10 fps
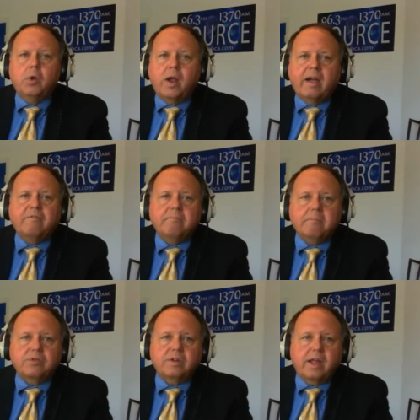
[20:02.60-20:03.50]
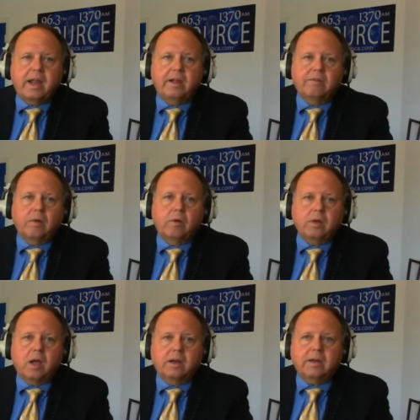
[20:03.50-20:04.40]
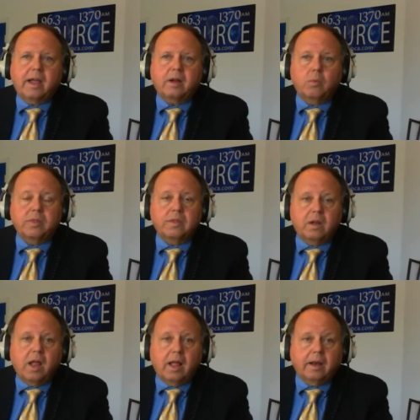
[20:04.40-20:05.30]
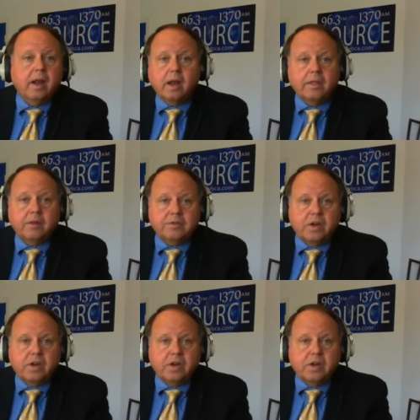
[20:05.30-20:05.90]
who have most of the hands-on contact with the client, and